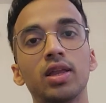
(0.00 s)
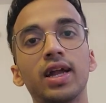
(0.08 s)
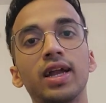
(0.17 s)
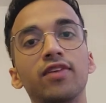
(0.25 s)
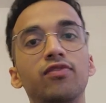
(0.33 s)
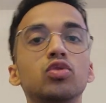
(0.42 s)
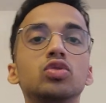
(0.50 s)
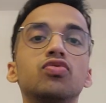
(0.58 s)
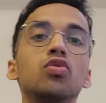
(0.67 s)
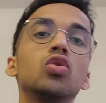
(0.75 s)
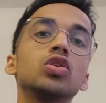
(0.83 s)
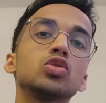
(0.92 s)
right, if you
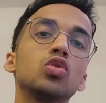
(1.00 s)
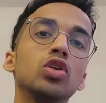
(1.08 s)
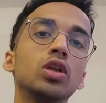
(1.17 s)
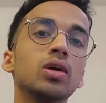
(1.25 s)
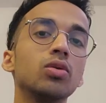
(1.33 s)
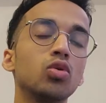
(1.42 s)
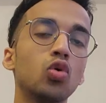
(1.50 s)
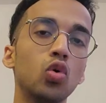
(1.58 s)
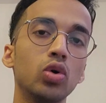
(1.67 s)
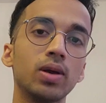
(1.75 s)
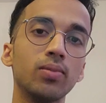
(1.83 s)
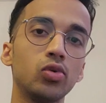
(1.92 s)
focus on your
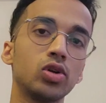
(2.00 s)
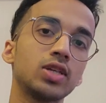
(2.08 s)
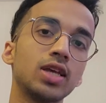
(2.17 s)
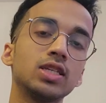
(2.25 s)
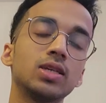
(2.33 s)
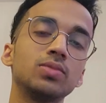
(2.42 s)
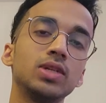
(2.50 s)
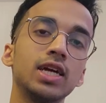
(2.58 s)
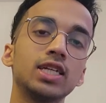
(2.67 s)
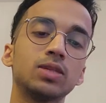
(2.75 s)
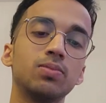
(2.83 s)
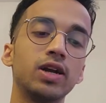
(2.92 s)
core computer science
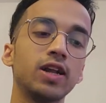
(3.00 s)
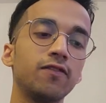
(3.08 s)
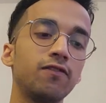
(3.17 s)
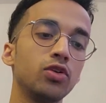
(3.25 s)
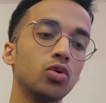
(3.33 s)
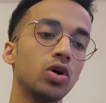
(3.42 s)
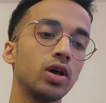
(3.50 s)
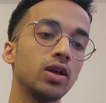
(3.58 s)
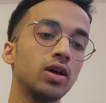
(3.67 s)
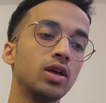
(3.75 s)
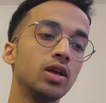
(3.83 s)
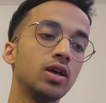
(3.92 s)
subjects. But if you are,